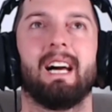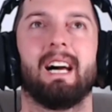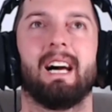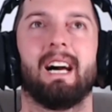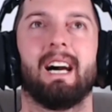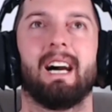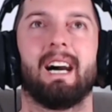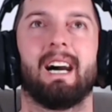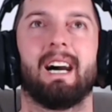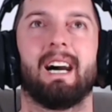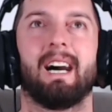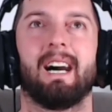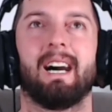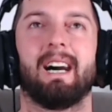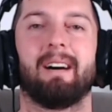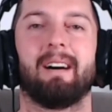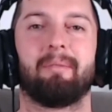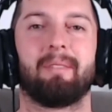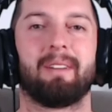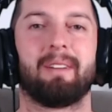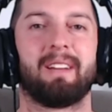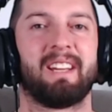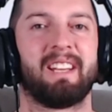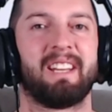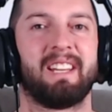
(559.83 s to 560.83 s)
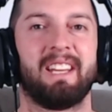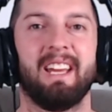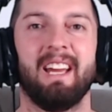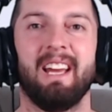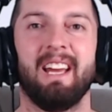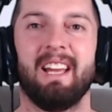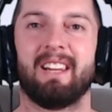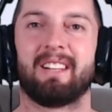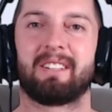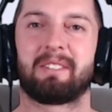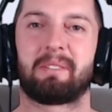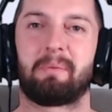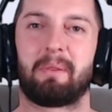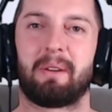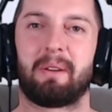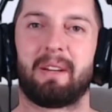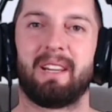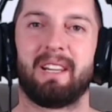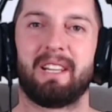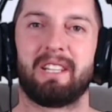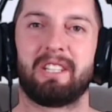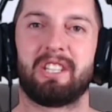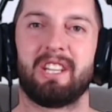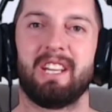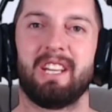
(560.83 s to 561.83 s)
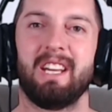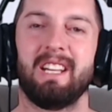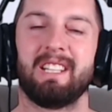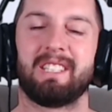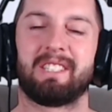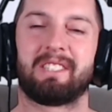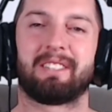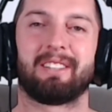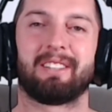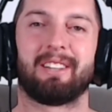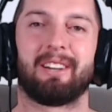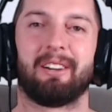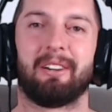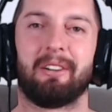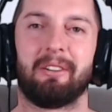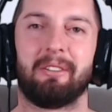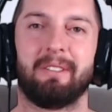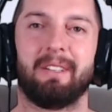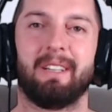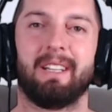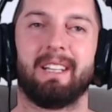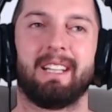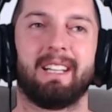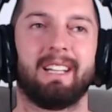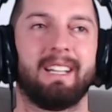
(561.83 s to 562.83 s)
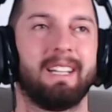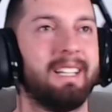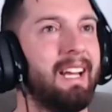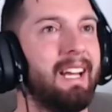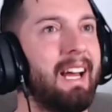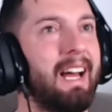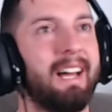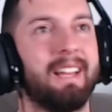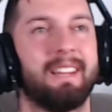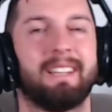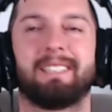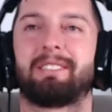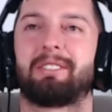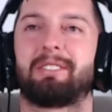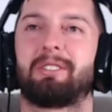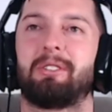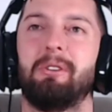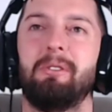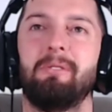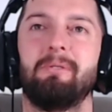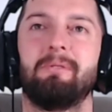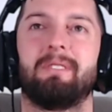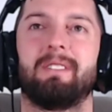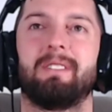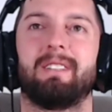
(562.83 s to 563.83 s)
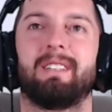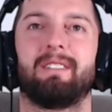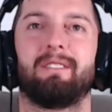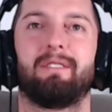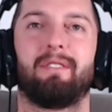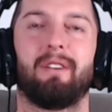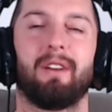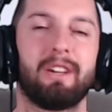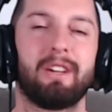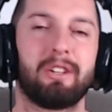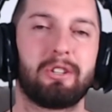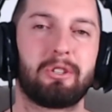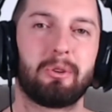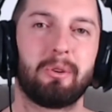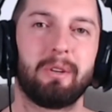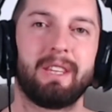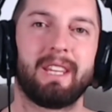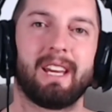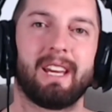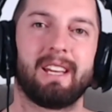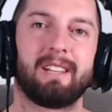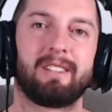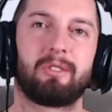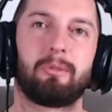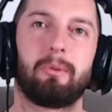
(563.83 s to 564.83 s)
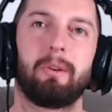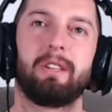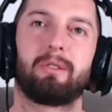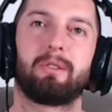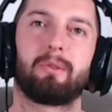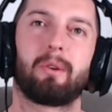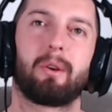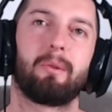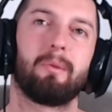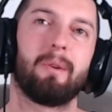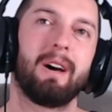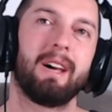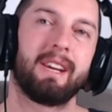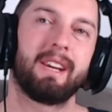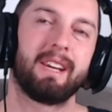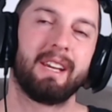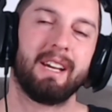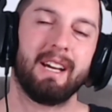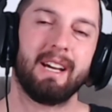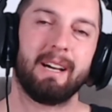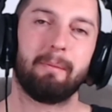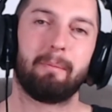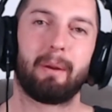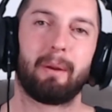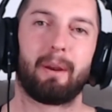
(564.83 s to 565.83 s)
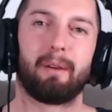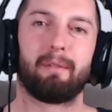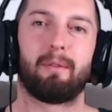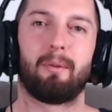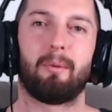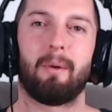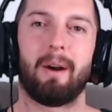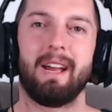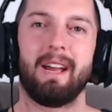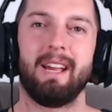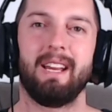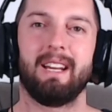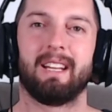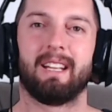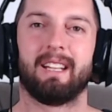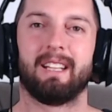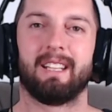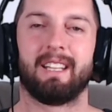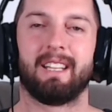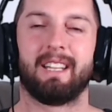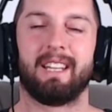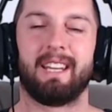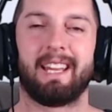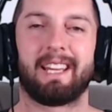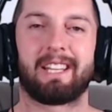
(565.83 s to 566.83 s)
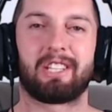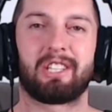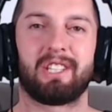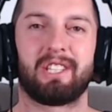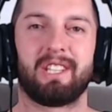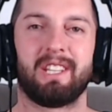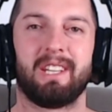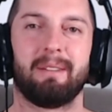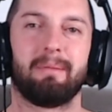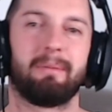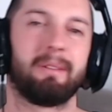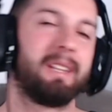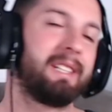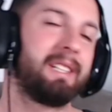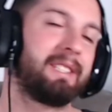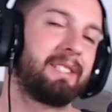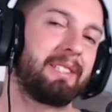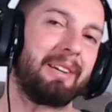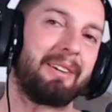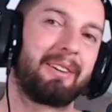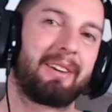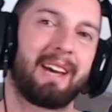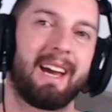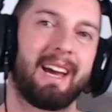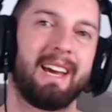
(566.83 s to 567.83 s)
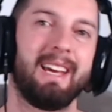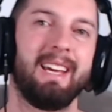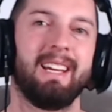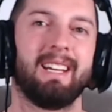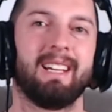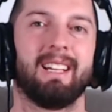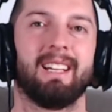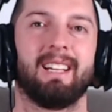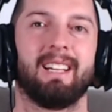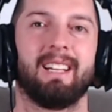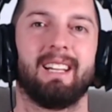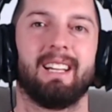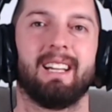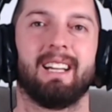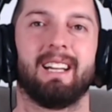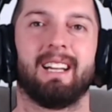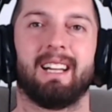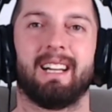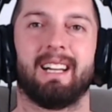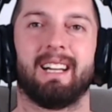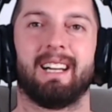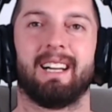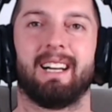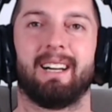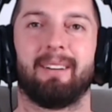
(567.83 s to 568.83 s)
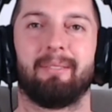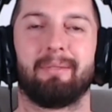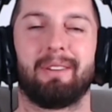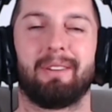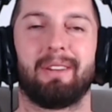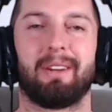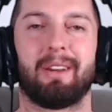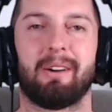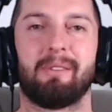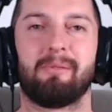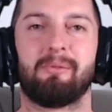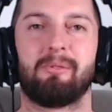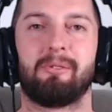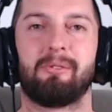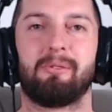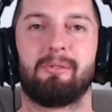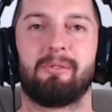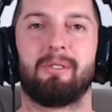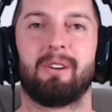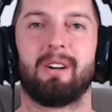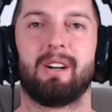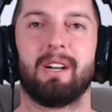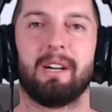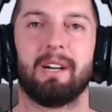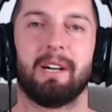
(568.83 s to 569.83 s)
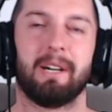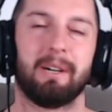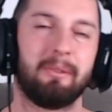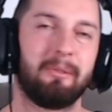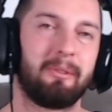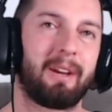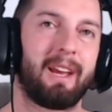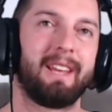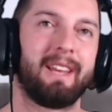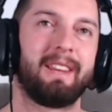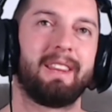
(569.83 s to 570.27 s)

and yeah, looks pretty legit, so nah, that's cool. Fully enjoyed that. 2021, bit of a wait next year, but that's okay. You know, we'll get